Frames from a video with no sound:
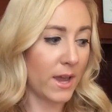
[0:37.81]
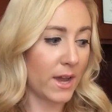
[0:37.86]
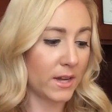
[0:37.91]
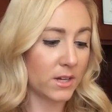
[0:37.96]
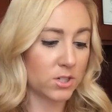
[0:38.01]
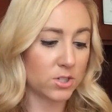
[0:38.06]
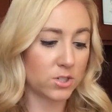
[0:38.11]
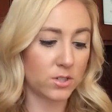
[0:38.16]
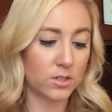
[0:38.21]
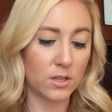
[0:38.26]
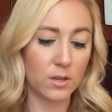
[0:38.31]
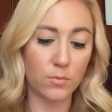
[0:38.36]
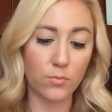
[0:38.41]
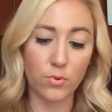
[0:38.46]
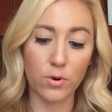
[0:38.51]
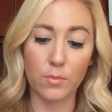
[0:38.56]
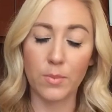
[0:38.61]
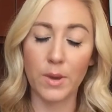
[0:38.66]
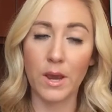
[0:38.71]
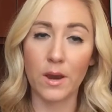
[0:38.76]
actually
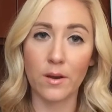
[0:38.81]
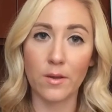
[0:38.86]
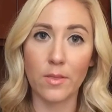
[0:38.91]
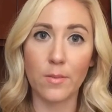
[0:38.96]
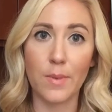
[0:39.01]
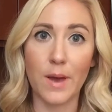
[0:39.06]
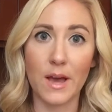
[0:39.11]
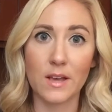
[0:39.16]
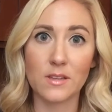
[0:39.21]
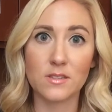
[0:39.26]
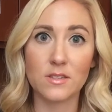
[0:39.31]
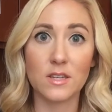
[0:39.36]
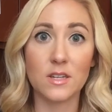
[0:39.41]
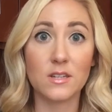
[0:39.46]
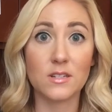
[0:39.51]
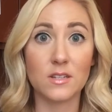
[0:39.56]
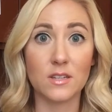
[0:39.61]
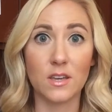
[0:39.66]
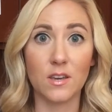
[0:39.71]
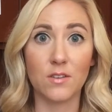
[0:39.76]
prepare the basket
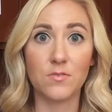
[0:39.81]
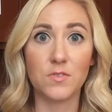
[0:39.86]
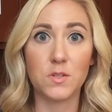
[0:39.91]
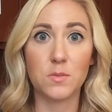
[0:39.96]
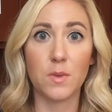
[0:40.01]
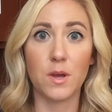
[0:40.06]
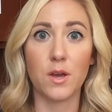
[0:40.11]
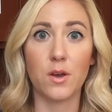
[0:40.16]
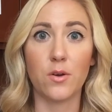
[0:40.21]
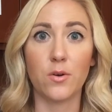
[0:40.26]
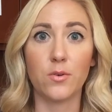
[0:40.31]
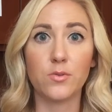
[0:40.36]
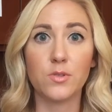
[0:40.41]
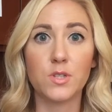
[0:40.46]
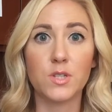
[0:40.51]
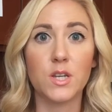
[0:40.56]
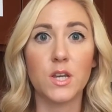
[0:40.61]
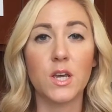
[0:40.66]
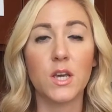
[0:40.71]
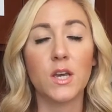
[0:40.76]
to give to my host.